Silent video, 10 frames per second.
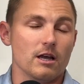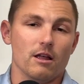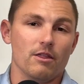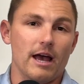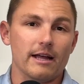
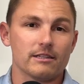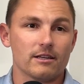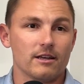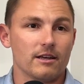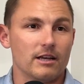that
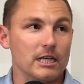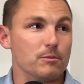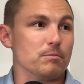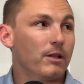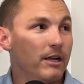has
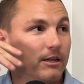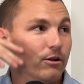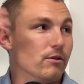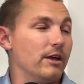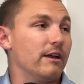been playing. You know,
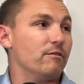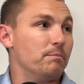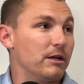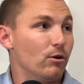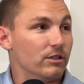they have a
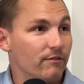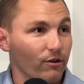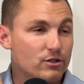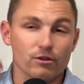big goal differential.